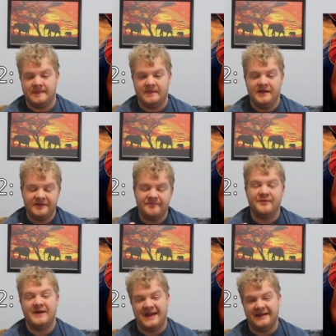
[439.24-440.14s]
This
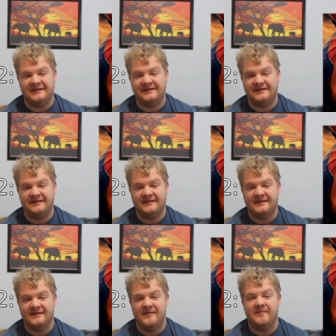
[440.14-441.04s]
breaks
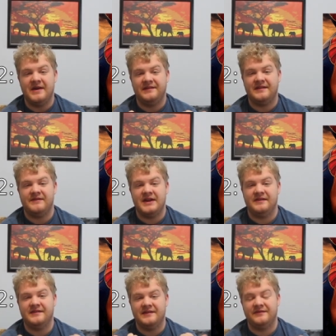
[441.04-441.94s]
my 7
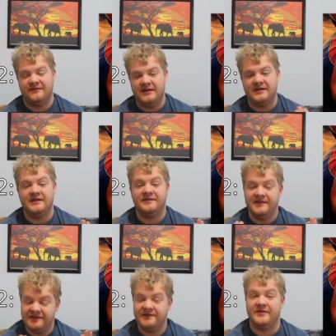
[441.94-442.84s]
out of 10 streak because
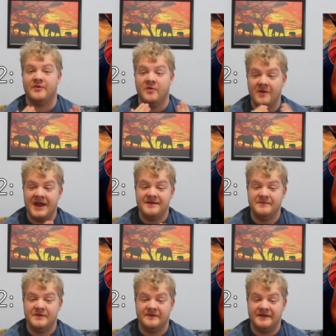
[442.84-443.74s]
this is a great
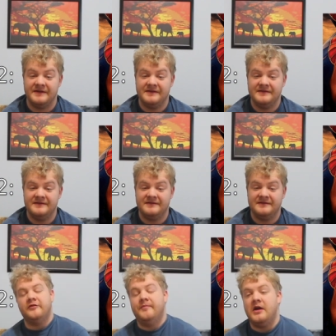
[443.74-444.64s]
movie.
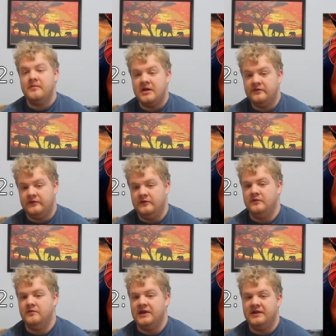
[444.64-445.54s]
Spider-Man
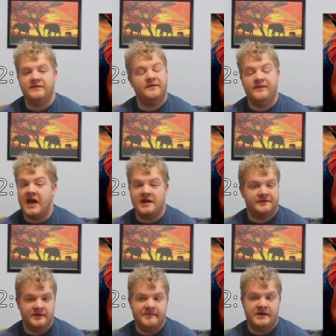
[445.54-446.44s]
2 is
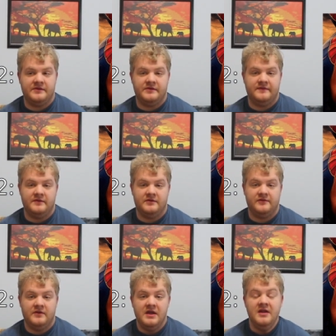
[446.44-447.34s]
vastly better than the
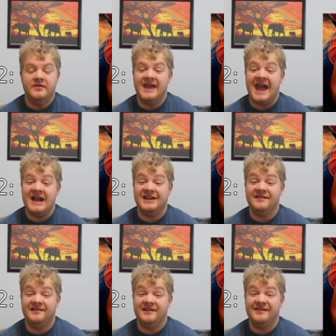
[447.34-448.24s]
first. The
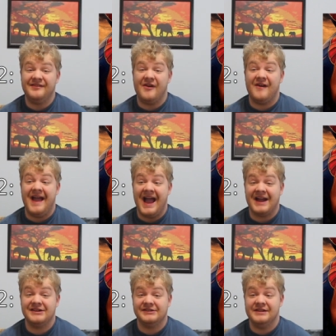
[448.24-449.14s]
action scenes are
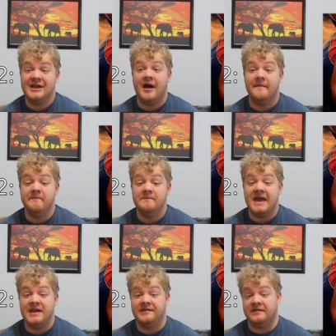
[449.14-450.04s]
actually
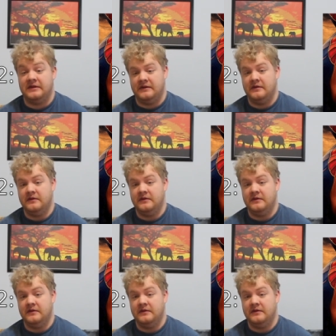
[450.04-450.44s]
amazing.